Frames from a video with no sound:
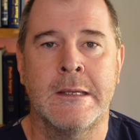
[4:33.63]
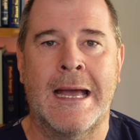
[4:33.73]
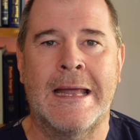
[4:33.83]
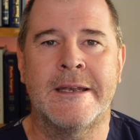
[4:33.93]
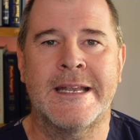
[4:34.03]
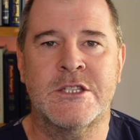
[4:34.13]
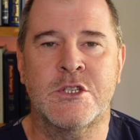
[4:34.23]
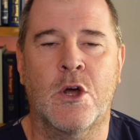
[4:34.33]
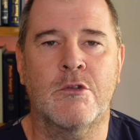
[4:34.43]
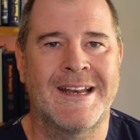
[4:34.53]
and it's
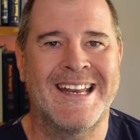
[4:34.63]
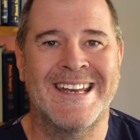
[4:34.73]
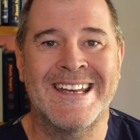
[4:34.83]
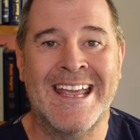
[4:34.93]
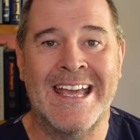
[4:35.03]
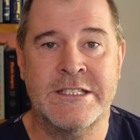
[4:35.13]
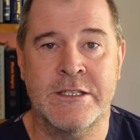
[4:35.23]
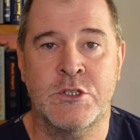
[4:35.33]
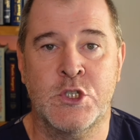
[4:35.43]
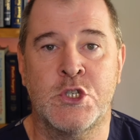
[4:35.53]
not really
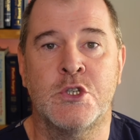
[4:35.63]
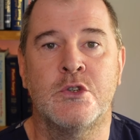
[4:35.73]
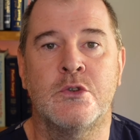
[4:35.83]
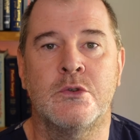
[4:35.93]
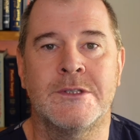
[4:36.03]
indicated to